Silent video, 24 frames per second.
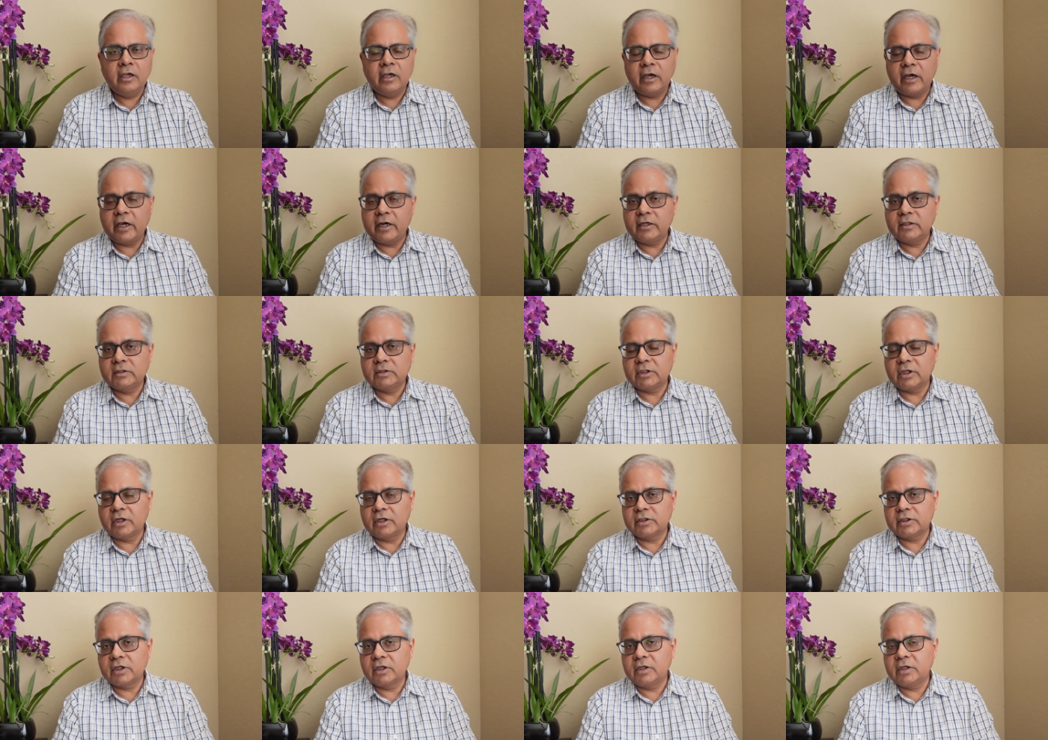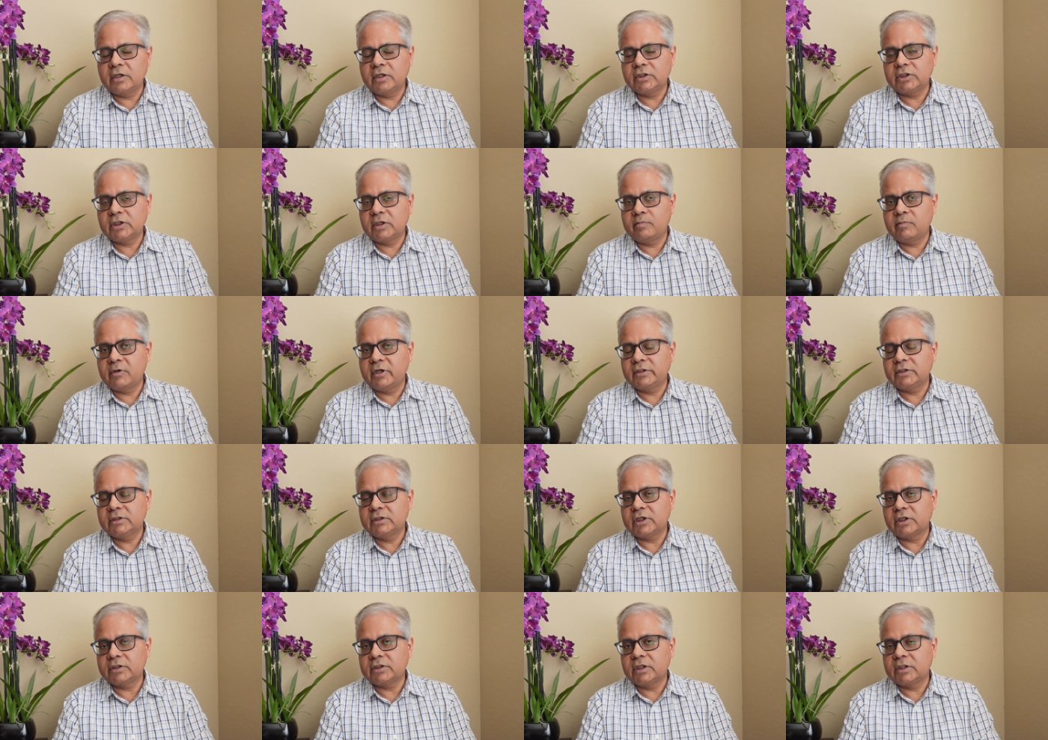And in certain
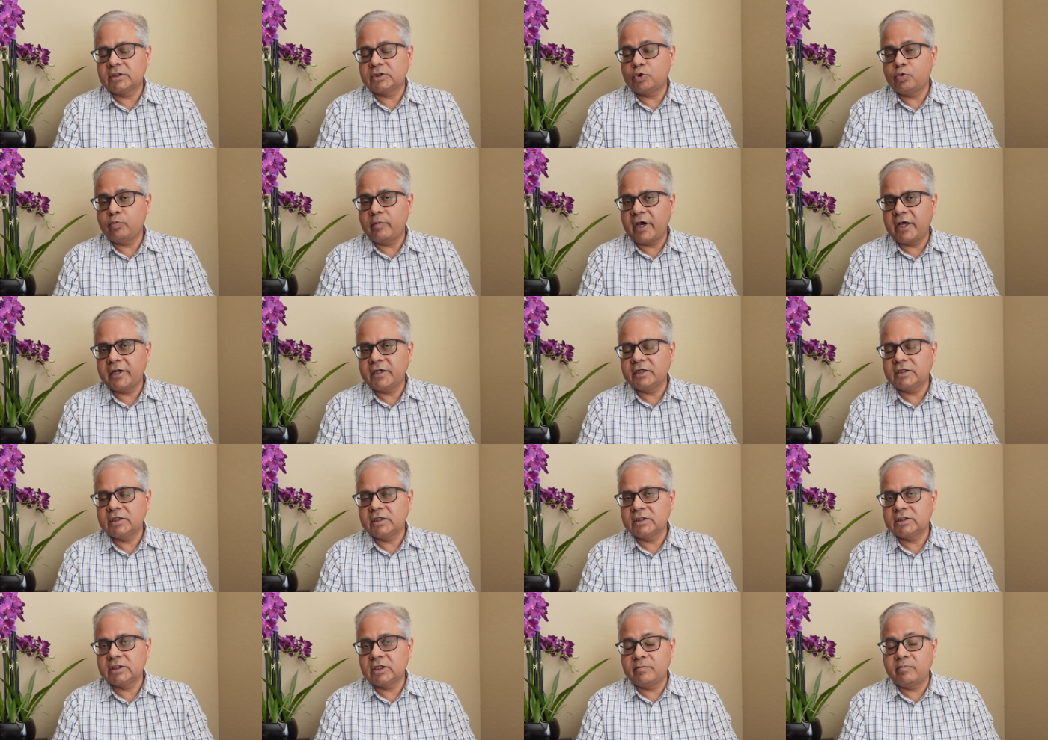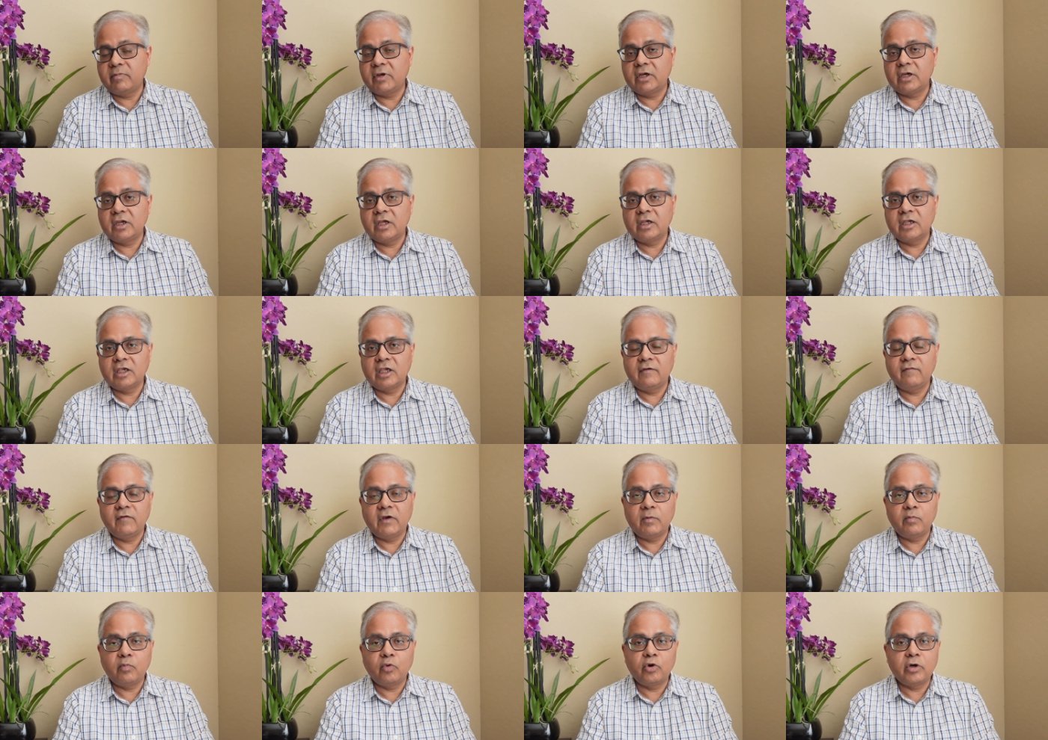disciplines such as humanities, it may take
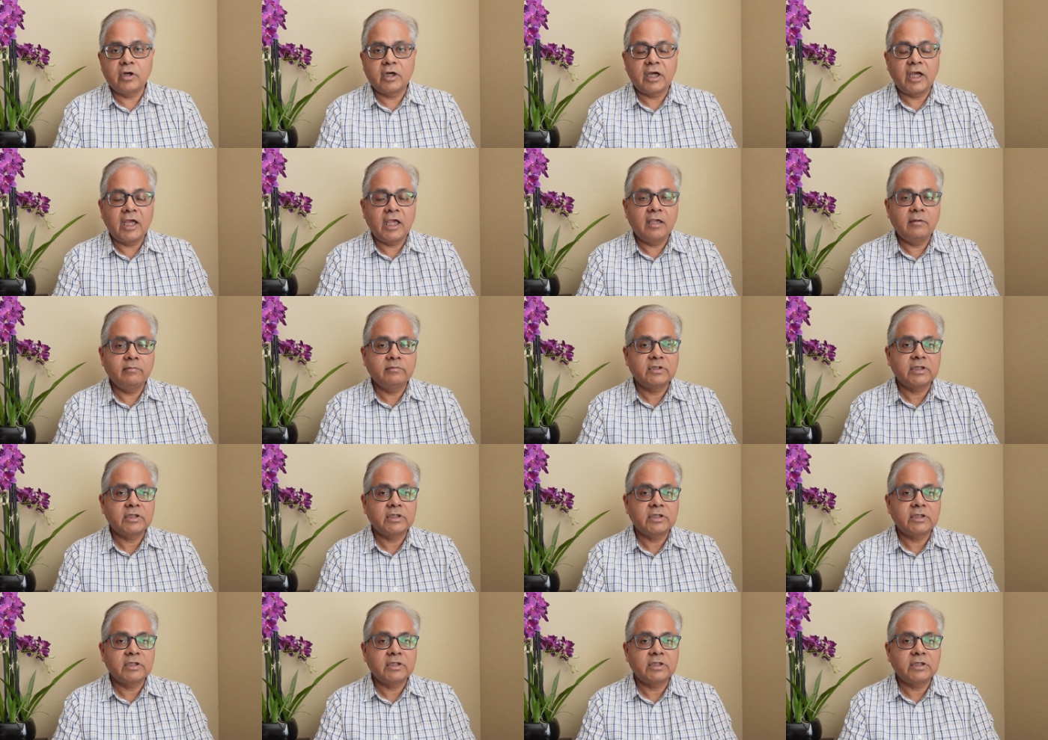even more time.